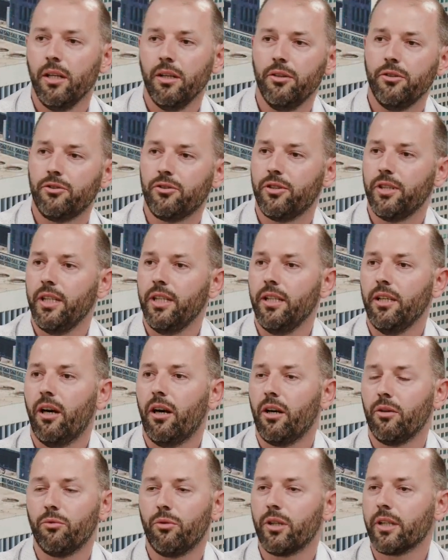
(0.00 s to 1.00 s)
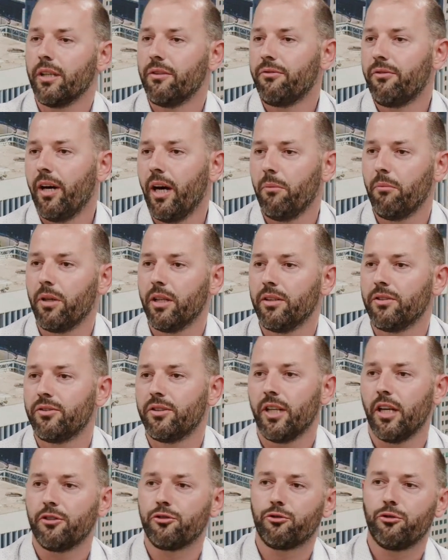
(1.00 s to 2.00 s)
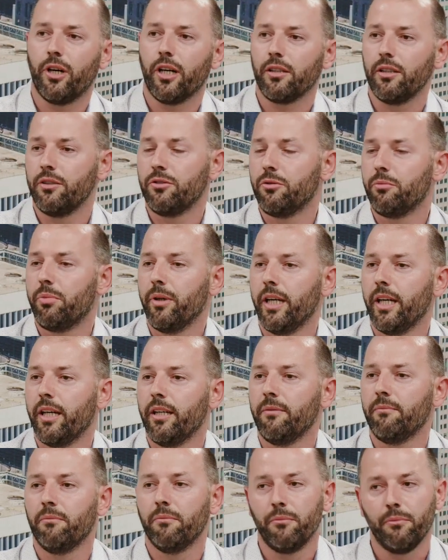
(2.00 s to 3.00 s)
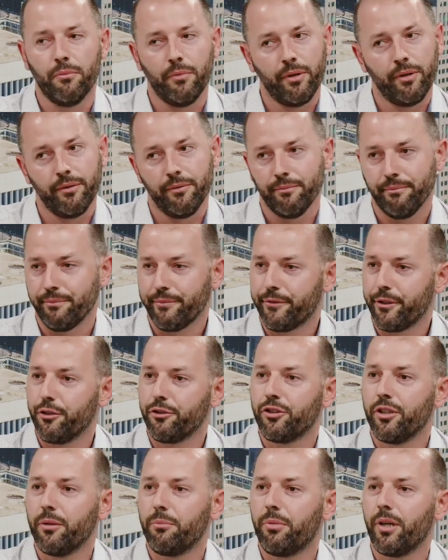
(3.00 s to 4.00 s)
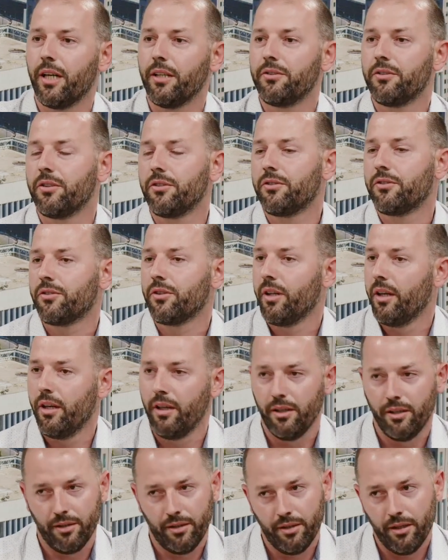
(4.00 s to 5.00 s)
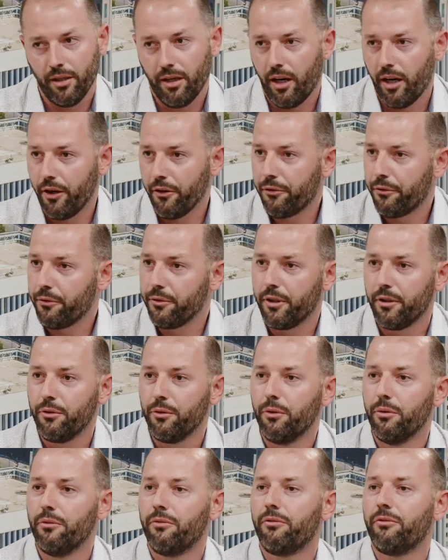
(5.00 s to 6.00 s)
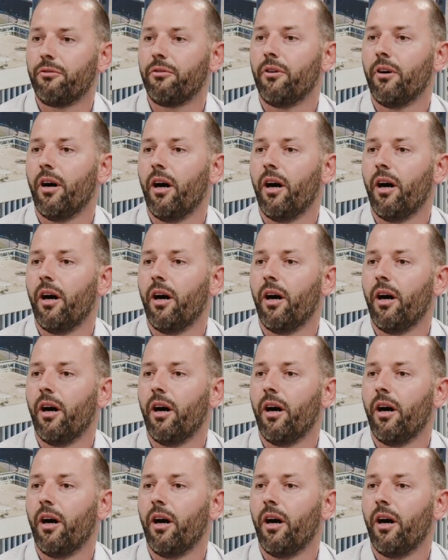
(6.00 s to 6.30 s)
you see hardworking families, they are struggling to pay. Grocery prices are through the roof